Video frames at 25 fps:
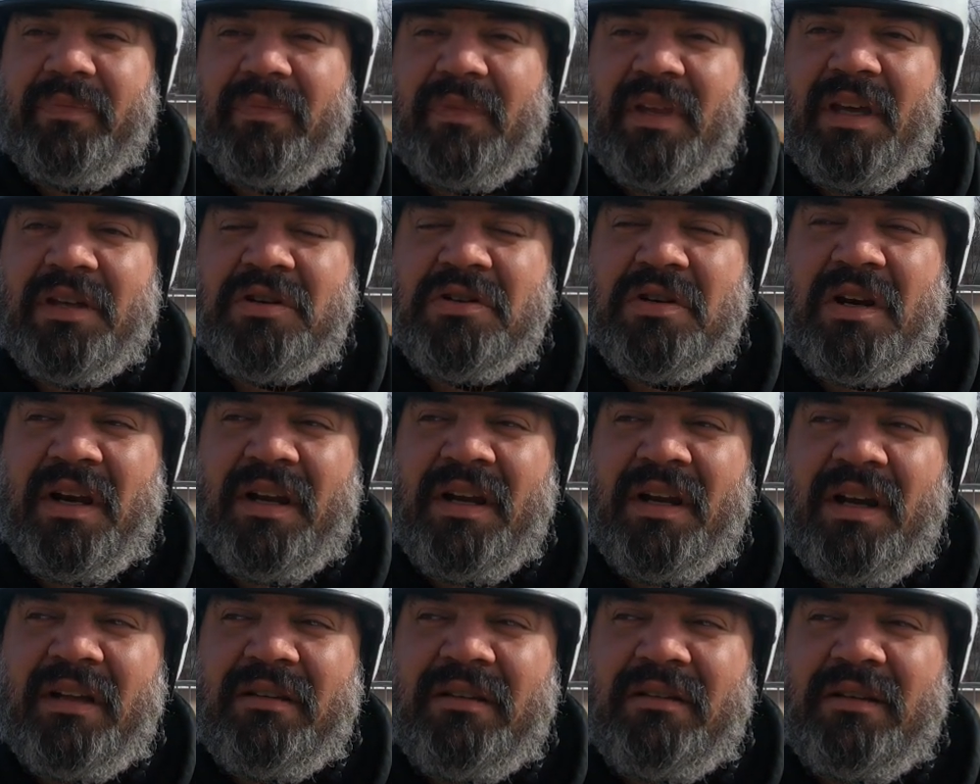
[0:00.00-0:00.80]
I'll try
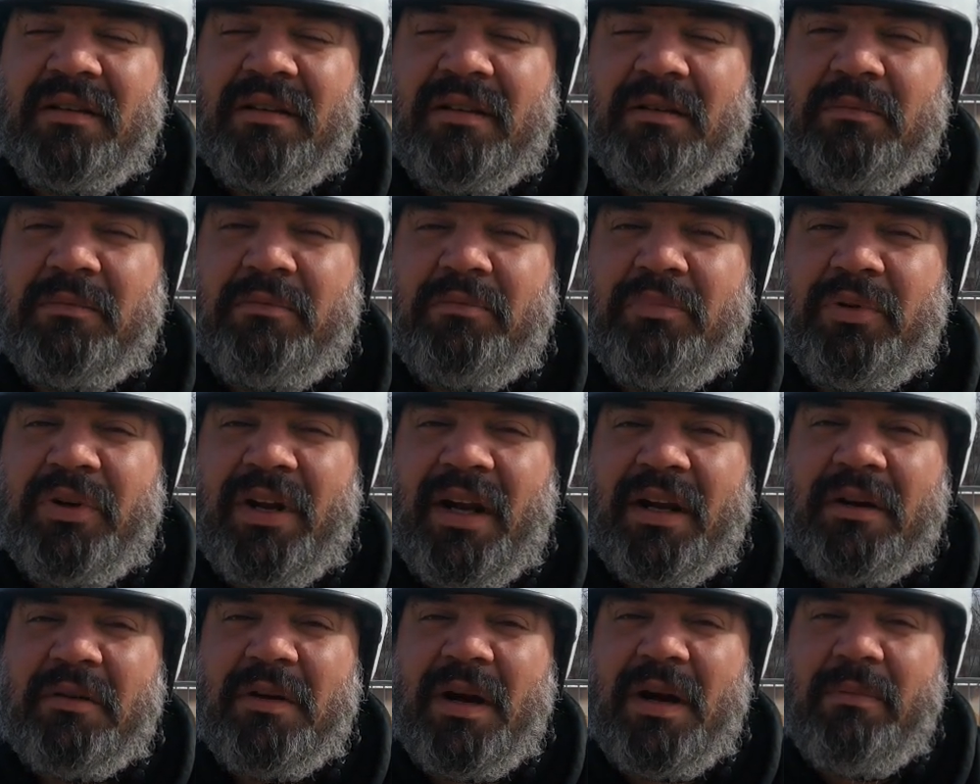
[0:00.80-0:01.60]
not to put
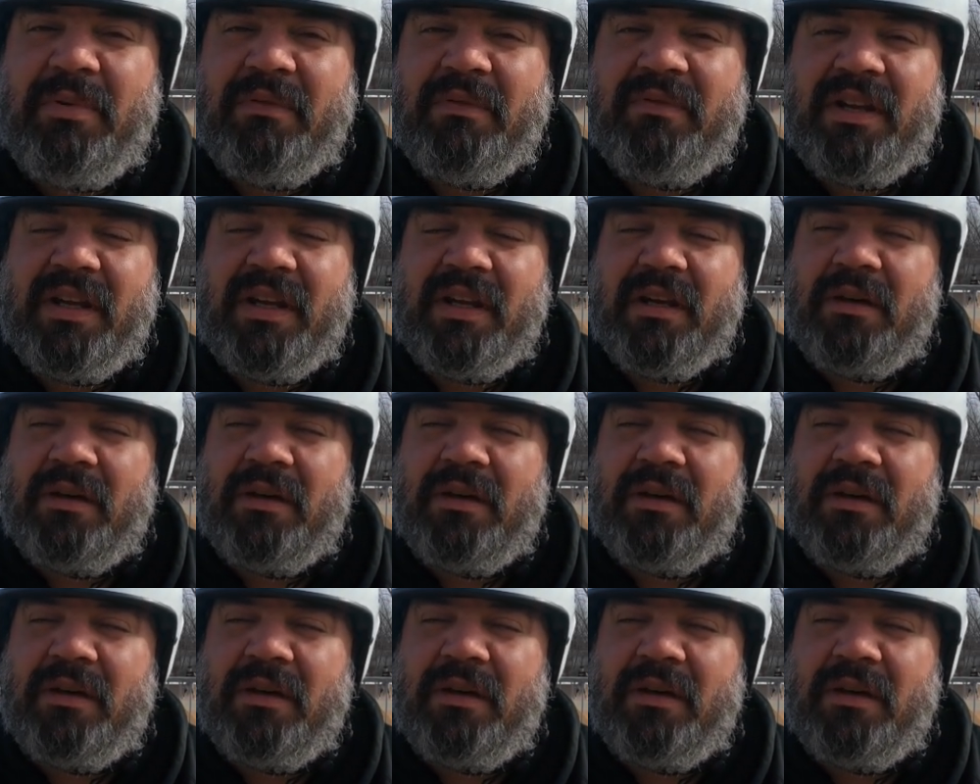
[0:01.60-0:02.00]
out a crappy video.